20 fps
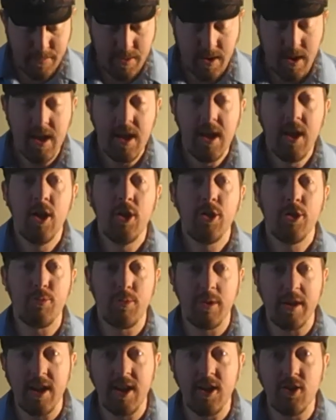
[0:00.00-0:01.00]

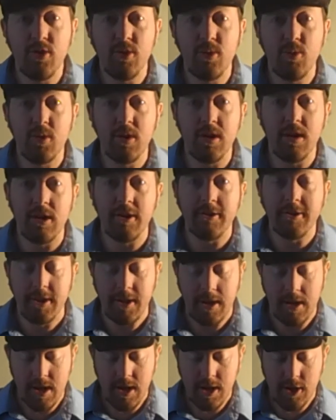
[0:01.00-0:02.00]
300 words.
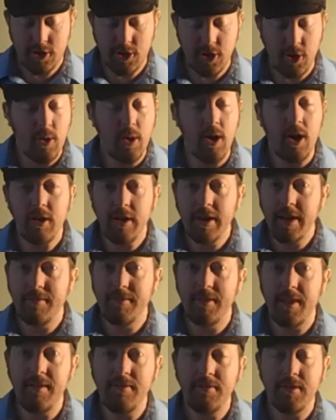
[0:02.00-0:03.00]
So all you have
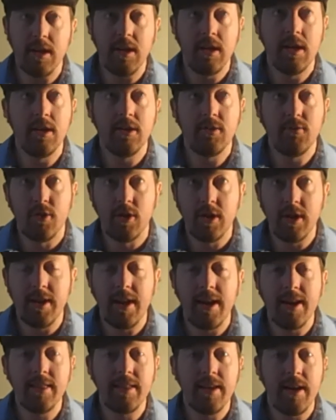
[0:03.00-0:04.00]
left is
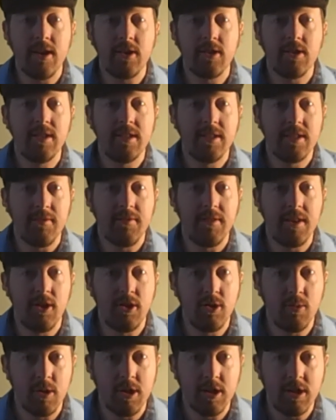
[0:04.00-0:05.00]

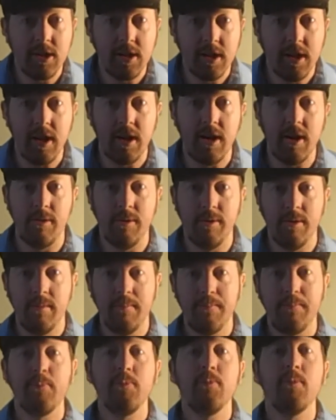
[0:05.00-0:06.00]
49,700 words to go.
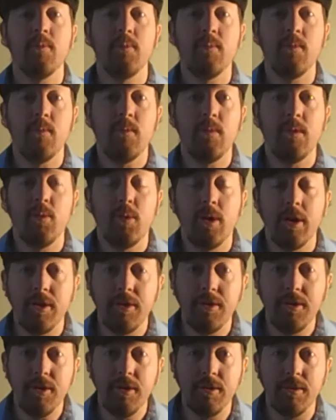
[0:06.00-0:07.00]
What
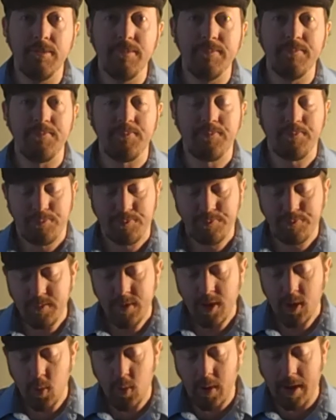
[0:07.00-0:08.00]
do?
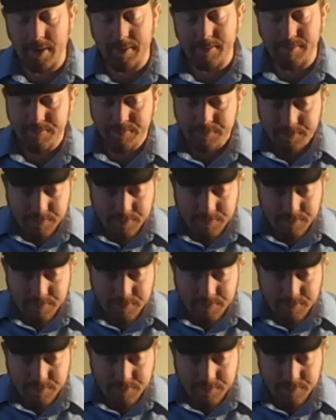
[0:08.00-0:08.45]
Well,